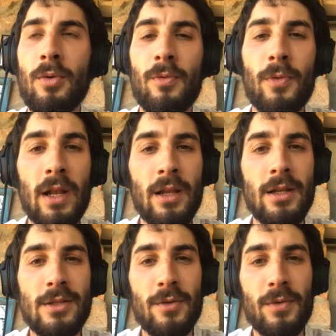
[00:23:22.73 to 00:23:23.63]

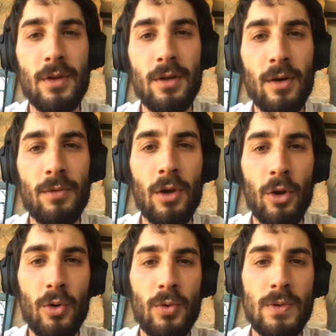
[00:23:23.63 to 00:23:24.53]
friendliness of the
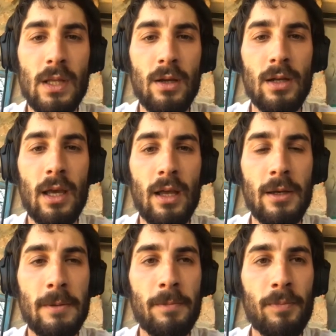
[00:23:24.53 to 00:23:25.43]
locals there in
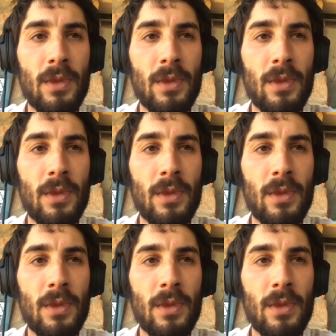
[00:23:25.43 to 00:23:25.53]
Kenya.